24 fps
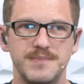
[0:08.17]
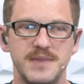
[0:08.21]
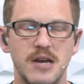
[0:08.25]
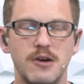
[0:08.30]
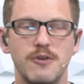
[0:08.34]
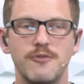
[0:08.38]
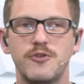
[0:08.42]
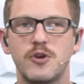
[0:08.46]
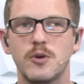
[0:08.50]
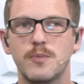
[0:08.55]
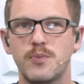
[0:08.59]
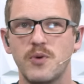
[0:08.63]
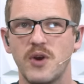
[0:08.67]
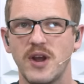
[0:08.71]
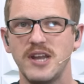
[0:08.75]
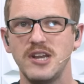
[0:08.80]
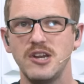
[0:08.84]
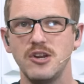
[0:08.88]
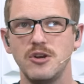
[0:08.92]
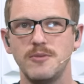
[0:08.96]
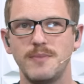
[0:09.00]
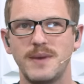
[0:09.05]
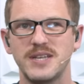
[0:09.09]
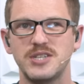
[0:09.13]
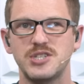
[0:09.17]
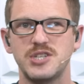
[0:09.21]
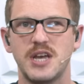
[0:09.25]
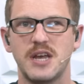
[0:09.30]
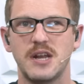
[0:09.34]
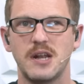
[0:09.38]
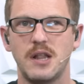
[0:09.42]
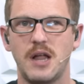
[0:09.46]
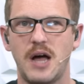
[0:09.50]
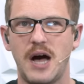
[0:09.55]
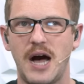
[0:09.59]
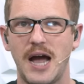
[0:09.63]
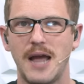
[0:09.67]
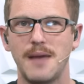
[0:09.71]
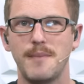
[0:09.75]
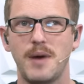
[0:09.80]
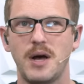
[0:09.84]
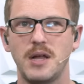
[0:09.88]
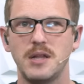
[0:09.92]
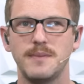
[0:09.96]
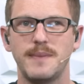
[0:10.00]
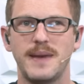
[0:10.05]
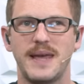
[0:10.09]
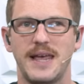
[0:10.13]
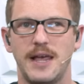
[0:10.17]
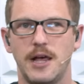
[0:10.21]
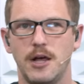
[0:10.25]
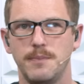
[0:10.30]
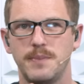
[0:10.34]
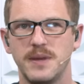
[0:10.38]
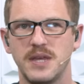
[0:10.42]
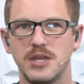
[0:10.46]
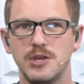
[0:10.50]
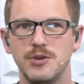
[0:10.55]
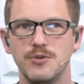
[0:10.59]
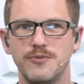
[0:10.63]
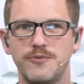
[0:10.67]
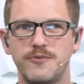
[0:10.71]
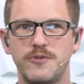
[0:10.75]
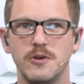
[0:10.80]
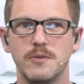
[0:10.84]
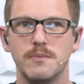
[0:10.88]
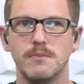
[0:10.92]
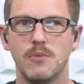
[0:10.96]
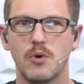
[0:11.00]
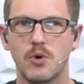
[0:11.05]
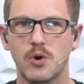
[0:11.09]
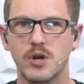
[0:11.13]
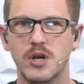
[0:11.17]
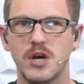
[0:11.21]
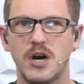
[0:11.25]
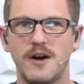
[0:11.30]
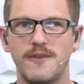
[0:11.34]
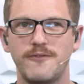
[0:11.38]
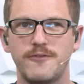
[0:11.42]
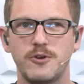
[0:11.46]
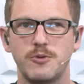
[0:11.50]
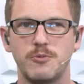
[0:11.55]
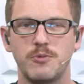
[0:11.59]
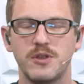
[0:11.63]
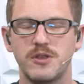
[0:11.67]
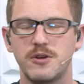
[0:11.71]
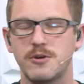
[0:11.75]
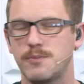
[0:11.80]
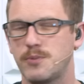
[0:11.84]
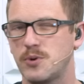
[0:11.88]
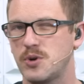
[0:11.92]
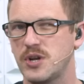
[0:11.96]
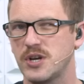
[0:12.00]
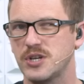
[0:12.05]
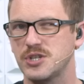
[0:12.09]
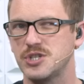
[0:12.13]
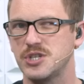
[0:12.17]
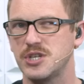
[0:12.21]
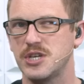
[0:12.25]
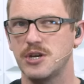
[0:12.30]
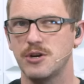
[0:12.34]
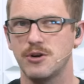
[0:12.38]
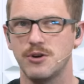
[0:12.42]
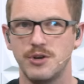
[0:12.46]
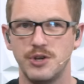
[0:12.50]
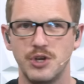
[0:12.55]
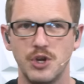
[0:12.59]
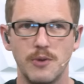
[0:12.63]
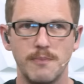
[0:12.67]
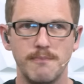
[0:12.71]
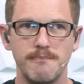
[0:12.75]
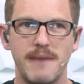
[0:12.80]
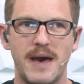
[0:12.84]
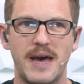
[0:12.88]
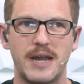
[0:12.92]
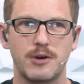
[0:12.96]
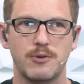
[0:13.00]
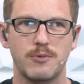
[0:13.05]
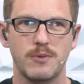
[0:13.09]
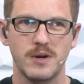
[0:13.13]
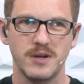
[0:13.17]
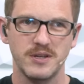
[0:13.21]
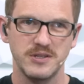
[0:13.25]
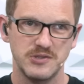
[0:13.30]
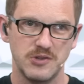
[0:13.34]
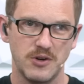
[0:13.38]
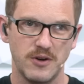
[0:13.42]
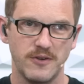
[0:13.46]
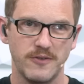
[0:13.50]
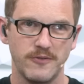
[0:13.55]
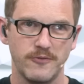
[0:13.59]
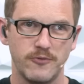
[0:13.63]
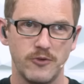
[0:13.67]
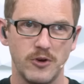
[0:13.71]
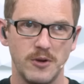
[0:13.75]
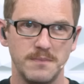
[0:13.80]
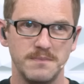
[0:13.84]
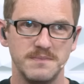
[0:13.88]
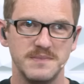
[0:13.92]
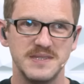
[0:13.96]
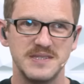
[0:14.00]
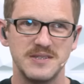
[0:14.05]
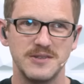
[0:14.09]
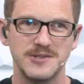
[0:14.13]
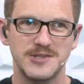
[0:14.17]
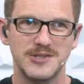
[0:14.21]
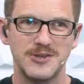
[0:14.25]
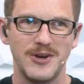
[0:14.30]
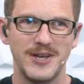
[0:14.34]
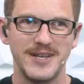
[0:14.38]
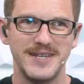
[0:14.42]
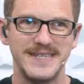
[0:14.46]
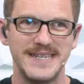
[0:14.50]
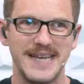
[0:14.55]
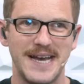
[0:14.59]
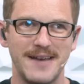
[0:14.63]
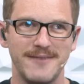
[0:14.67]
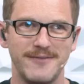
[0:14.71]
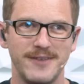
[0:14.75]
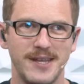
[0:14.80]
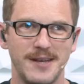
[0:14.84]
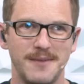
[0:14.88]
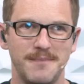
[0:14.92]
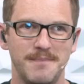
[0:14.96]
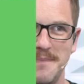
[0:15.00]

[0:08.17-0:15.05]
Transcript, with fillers: Now, if you're brand new to my channel, I'm all about helping you feel more confident with your production gear no matter where you're starting from. So let's go ahead and dive in.